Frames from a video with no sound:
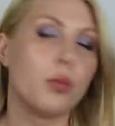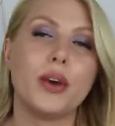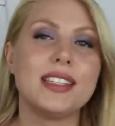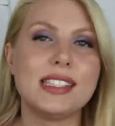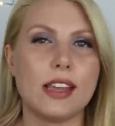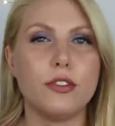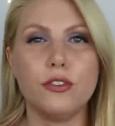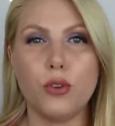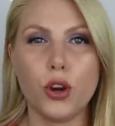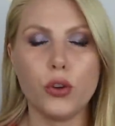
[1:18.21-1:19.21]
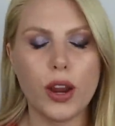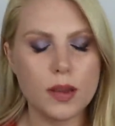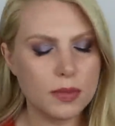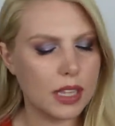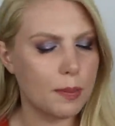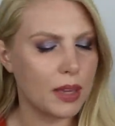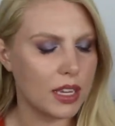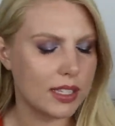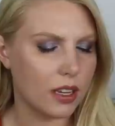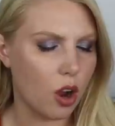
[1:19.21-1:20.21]
0.74 grams, and
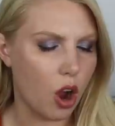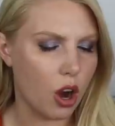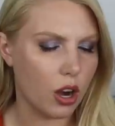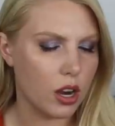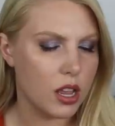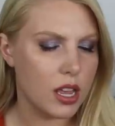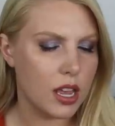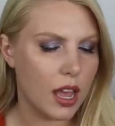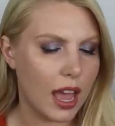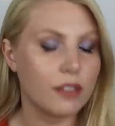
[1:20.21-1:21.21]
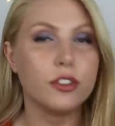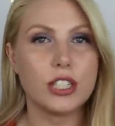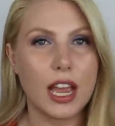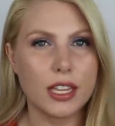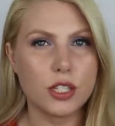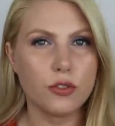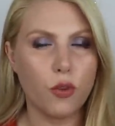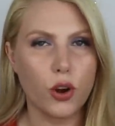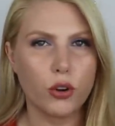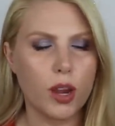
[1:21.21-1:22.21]
because there are advertised
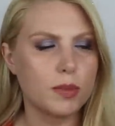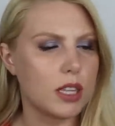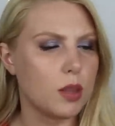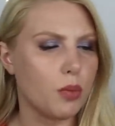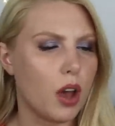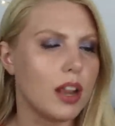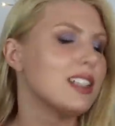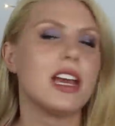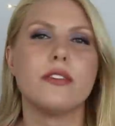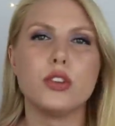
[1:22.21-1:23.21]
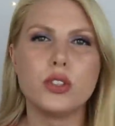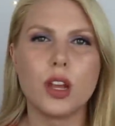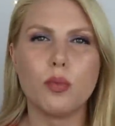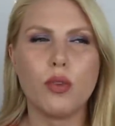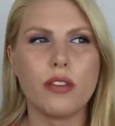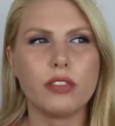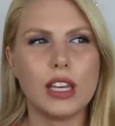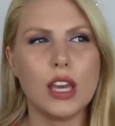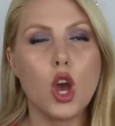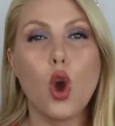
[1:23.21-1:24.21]
4 grams in the product, I've used up
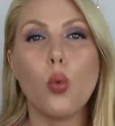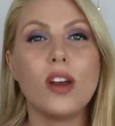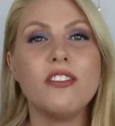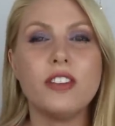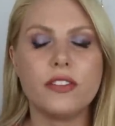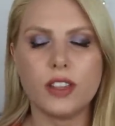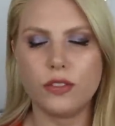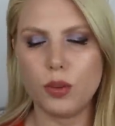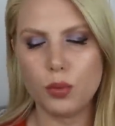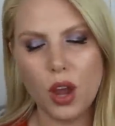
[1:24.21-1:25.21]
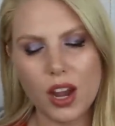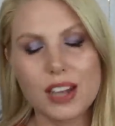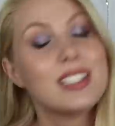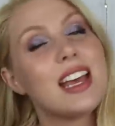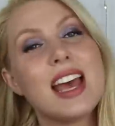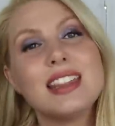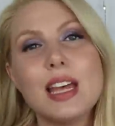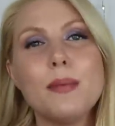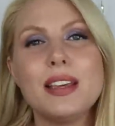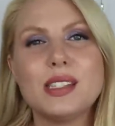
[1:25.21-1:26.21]
roughly 1/5 of the product.
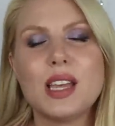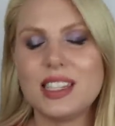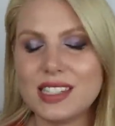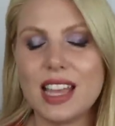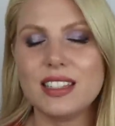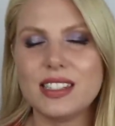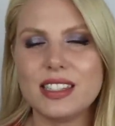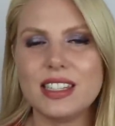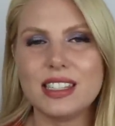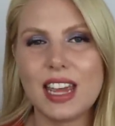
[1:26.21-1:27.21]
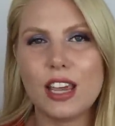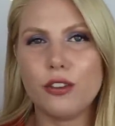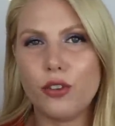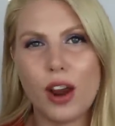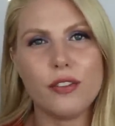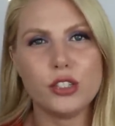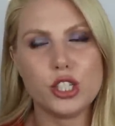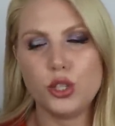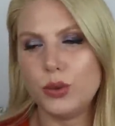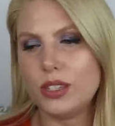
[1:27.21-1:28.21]
That makes sense. These take forever
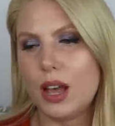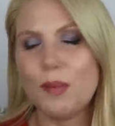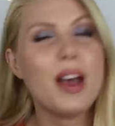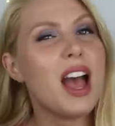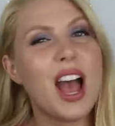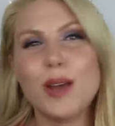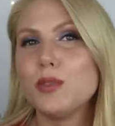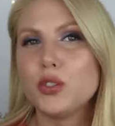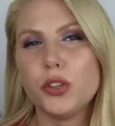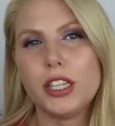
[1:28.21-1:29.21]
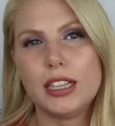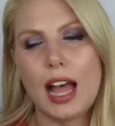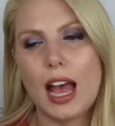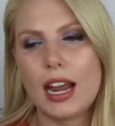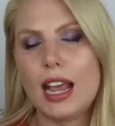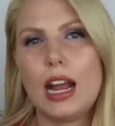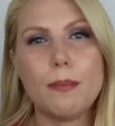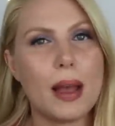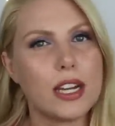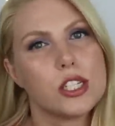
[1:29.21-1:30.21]
to use up. I'm just really glad I
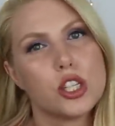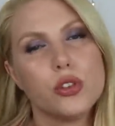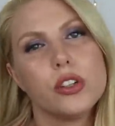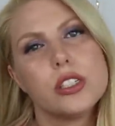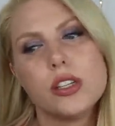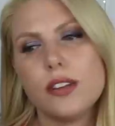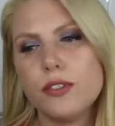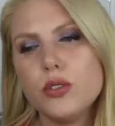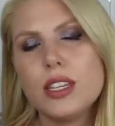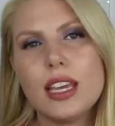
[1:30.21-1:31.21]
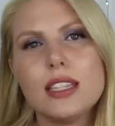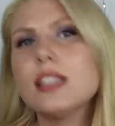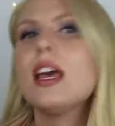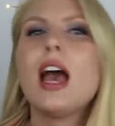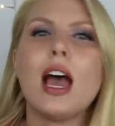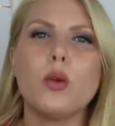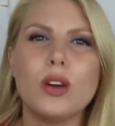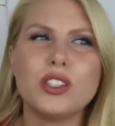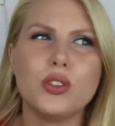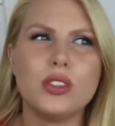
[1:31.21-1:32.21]
got back into the routine of using it. I
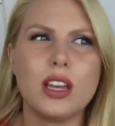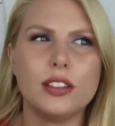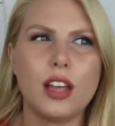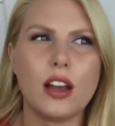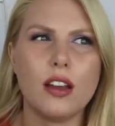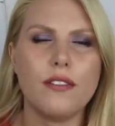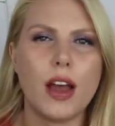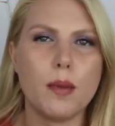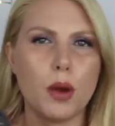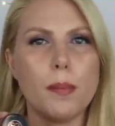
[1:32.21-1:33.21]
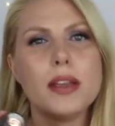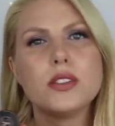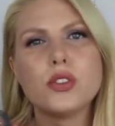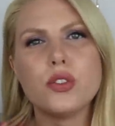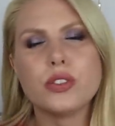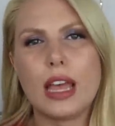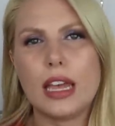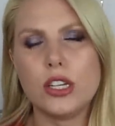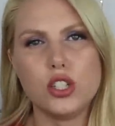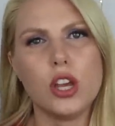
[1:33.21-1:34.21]
was using a lot of eyebrow pencils
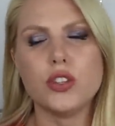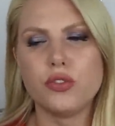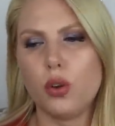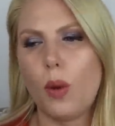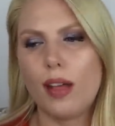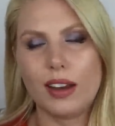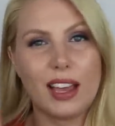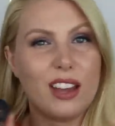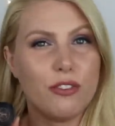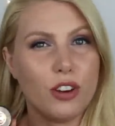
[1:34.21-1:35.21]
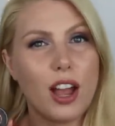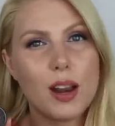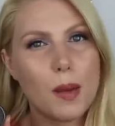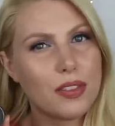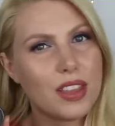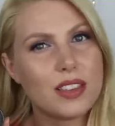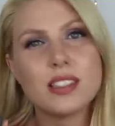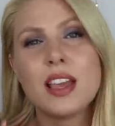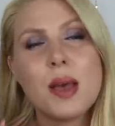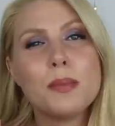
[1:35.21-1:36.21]
and gels for a while and I kind of forgot about
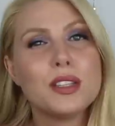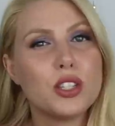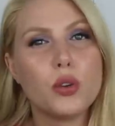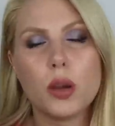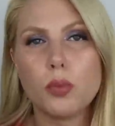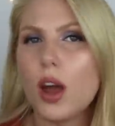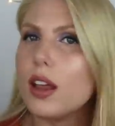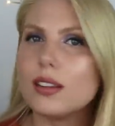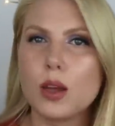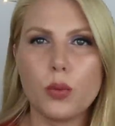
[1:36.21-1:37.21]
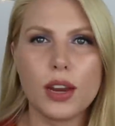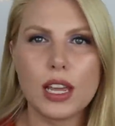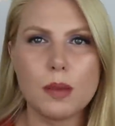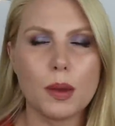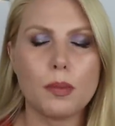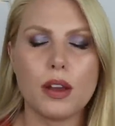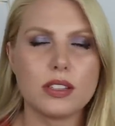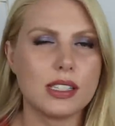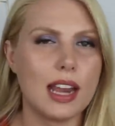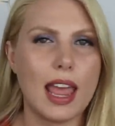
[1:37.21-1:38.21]
this, but it's a great product. I'm wearing it in my
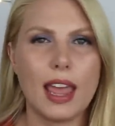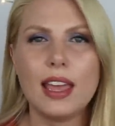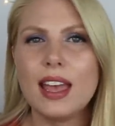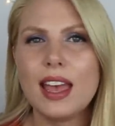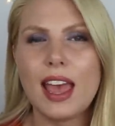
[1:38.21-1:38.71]
brows today.